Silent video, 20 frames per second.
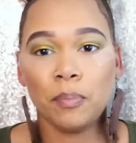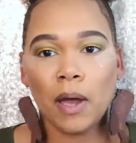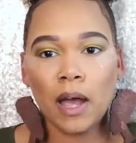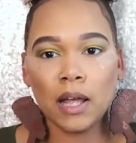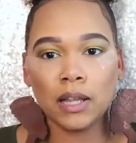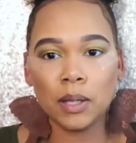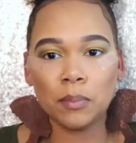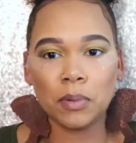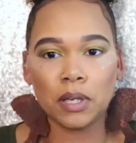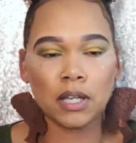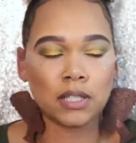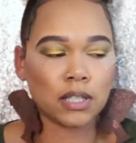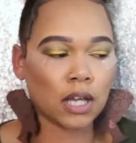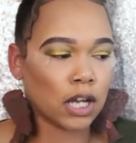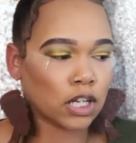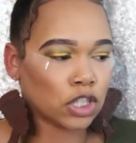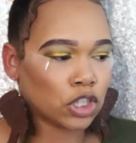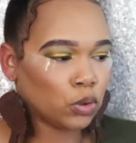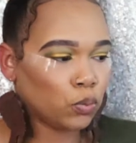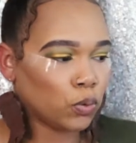palette because
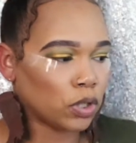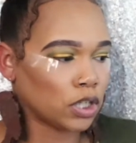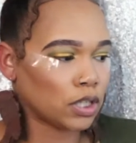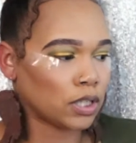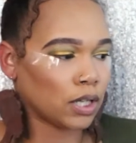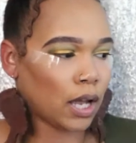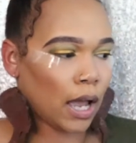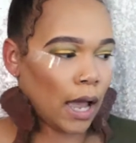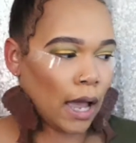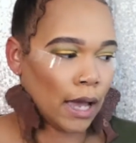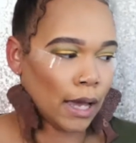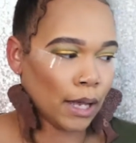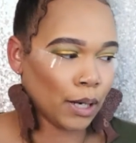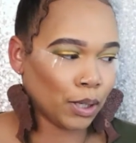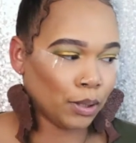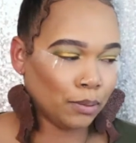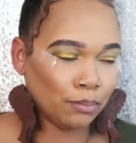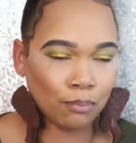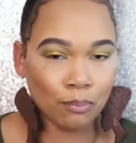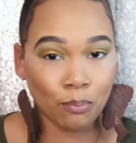I actually wanted to add
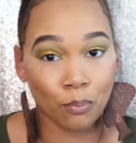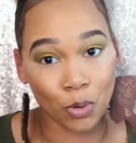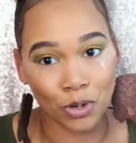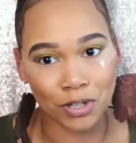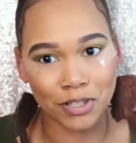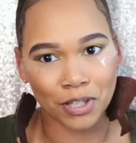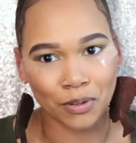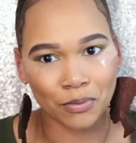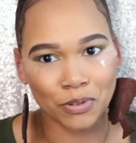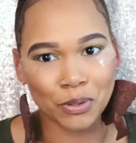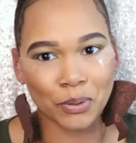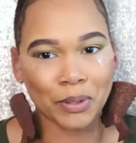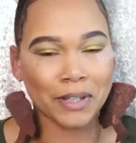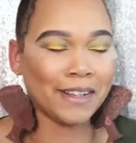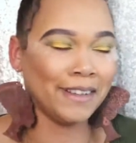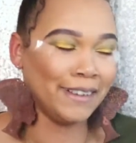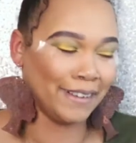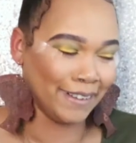more stuff to it.